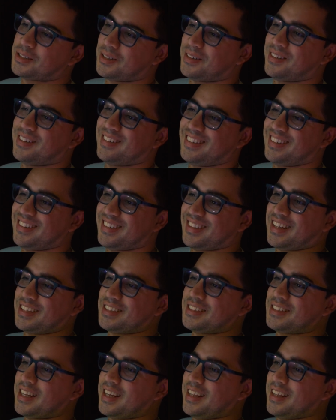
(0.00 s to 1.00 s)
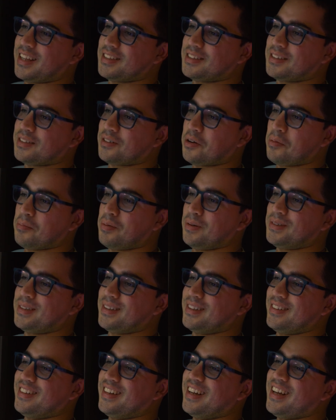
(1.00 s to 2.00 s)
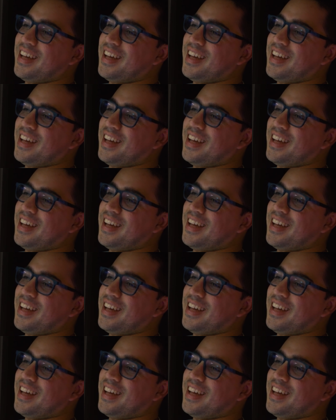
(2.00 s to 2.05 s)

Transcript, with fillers: sure. Let's say that's the crumple zone.